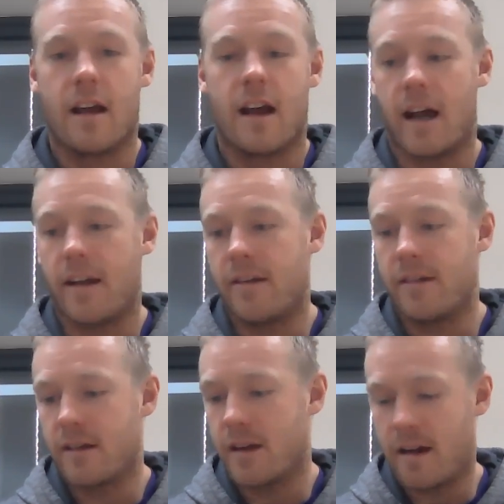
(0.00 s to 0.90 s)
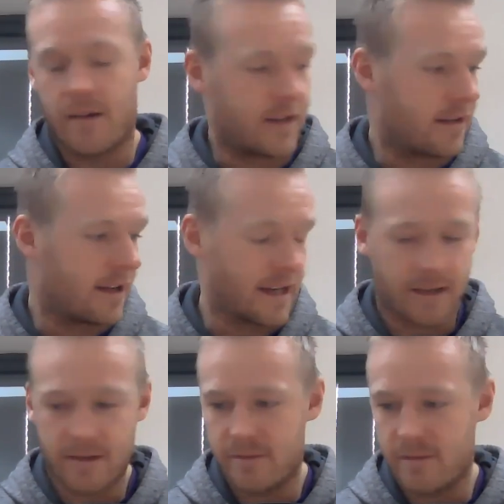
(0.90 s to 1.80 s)
And
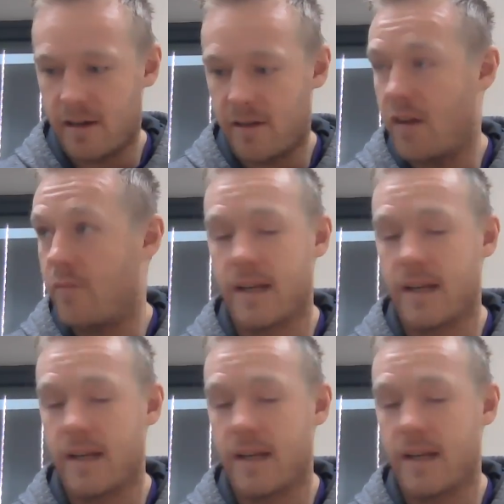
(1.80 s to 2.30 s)
I've